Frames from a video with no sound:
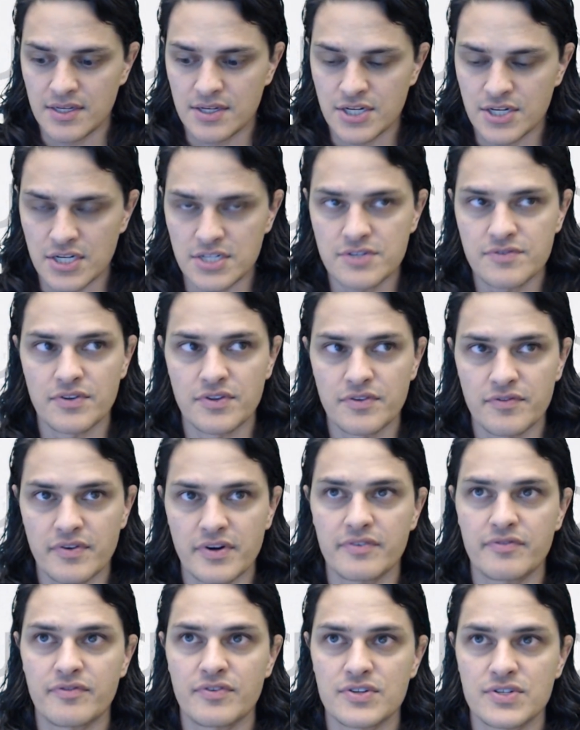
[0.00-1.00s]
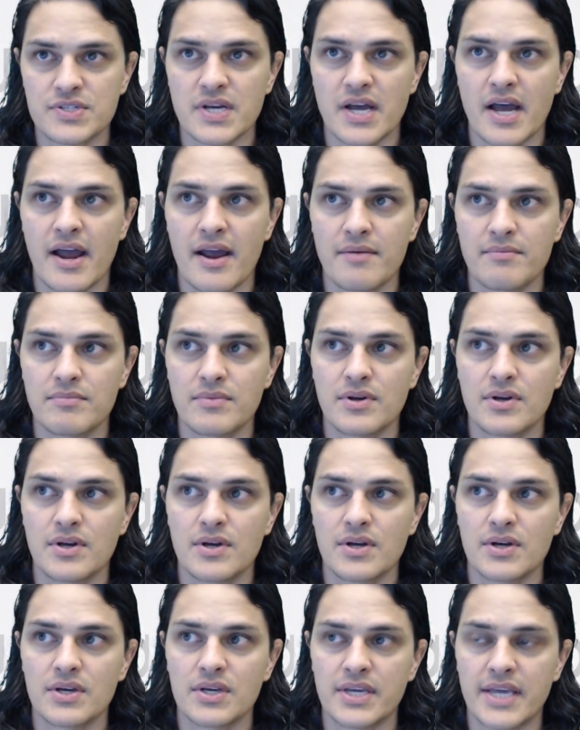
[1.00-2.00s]
just for the very first time
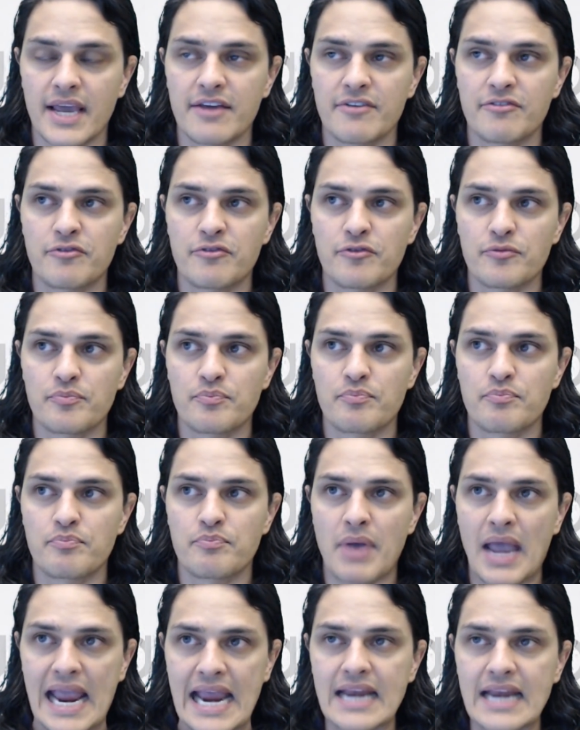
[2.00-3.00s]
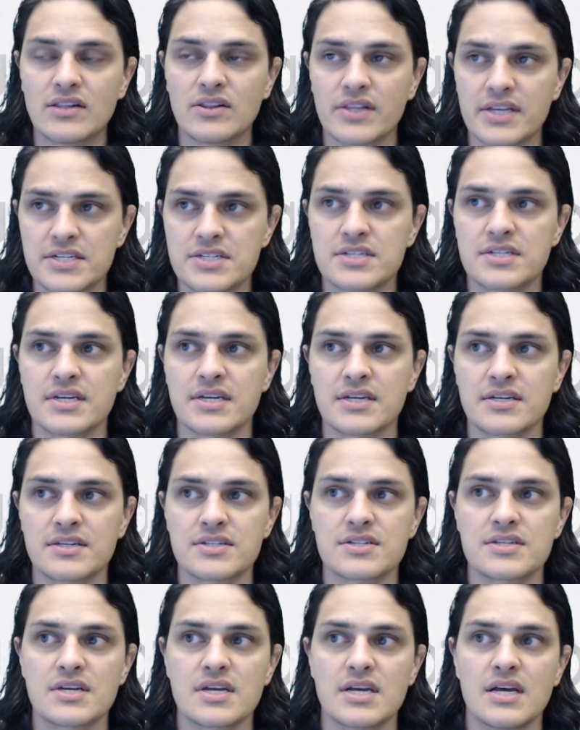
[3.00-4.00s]
gave paid
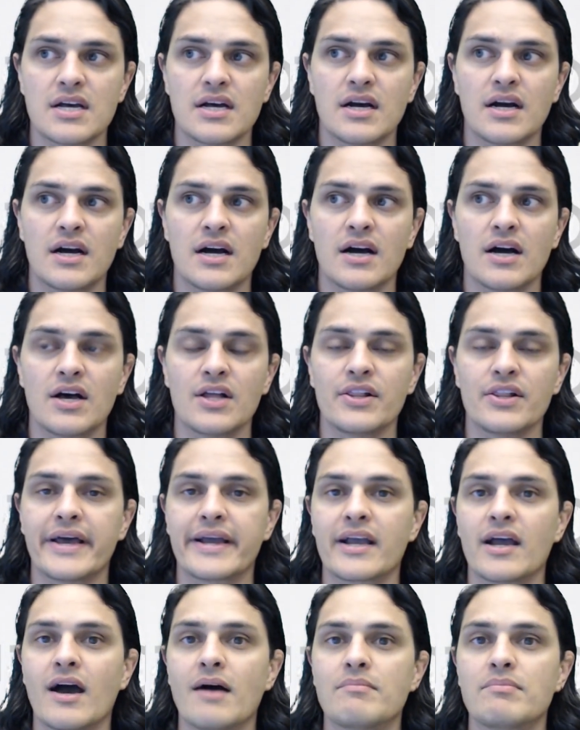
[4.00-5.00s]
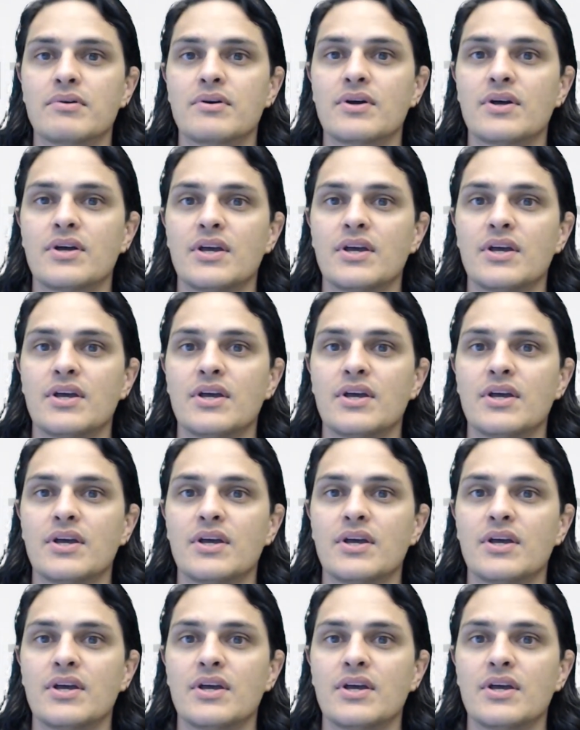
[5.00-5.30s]
listings uh, a leg up